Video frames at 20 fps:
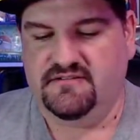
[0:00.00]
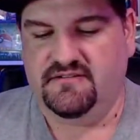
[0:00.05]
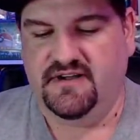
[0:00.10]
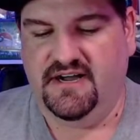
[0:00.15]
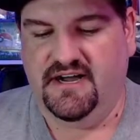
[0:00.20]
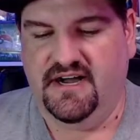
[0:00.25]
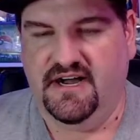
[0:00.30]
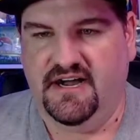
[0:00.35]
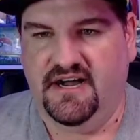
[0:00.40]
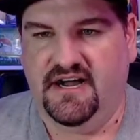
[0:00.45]

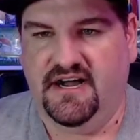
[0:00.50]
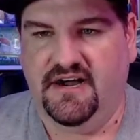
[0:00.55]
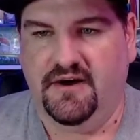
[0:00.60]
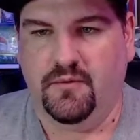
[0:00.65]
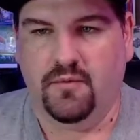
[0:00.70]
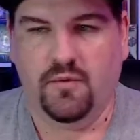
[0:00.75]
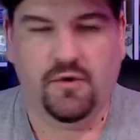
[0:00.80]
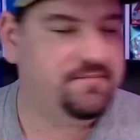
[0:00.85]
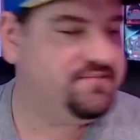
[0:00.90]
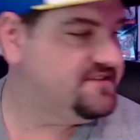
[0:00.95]

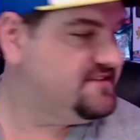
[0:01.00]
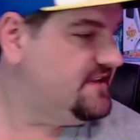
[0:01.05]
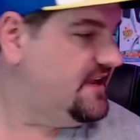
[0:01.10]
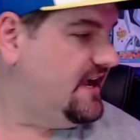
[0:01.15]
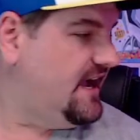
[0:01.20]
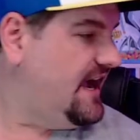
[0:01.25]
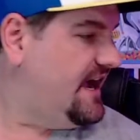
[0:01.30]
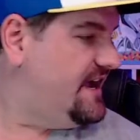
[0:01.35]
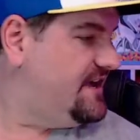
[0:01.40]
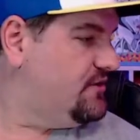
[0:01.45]
Whoops.
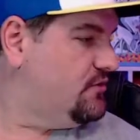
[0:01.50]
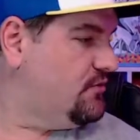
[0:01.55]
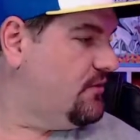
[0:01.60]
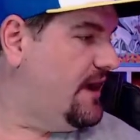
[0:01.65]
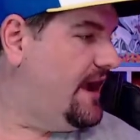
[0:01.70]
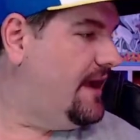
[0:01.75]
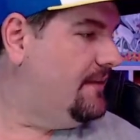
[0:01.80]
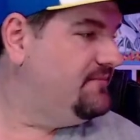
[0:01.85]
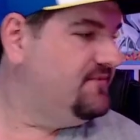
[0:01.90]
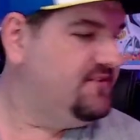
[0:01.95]
I
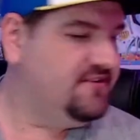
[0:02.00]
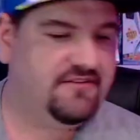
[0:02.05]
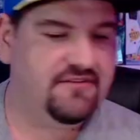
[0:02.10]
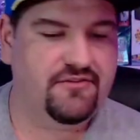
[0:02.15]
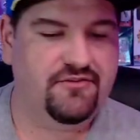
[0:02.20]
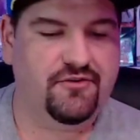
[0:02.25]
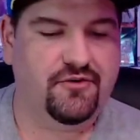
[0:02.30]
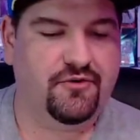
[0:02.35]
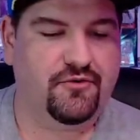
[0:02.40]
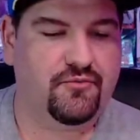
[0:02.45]
grabbed
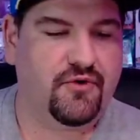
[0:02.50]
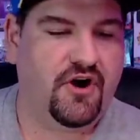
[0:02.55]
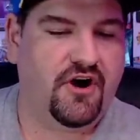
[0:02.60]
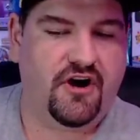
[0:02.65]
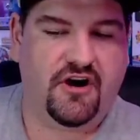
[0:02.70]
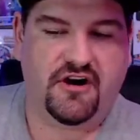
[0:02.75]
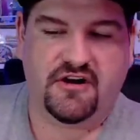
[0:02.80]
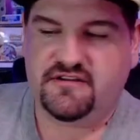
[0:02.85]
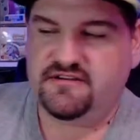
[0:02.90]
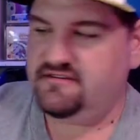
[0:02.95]
the
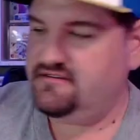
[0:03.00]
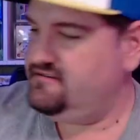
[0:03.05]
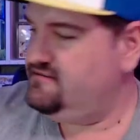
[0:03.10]
wrong